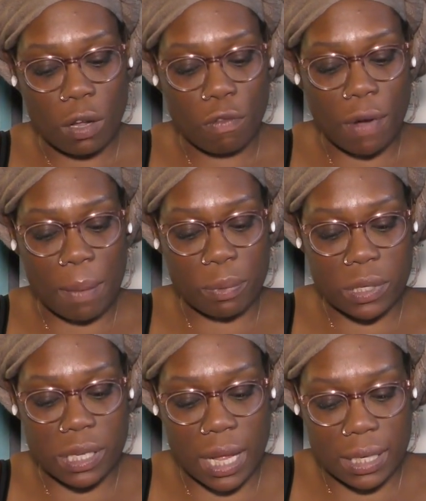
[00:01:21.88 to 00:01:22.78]

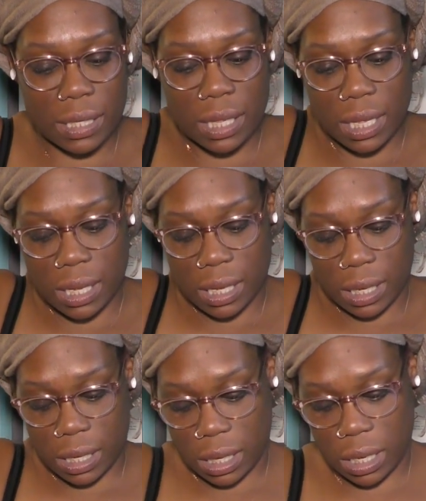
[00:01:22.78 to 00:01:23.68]
represents
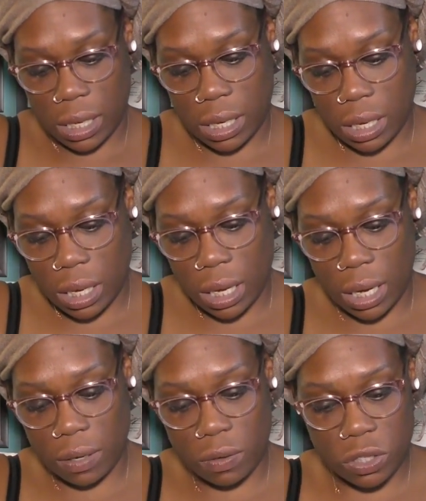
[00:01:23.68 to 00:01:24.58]
the
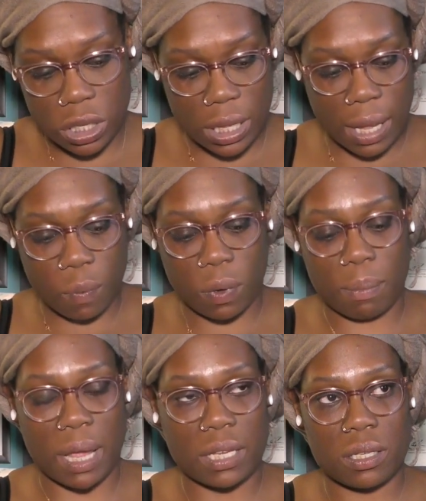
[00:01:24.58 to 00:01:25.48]
energy that we're
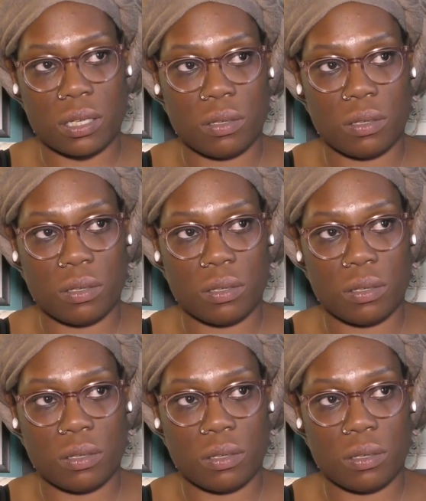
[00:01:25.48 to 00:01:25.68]
meant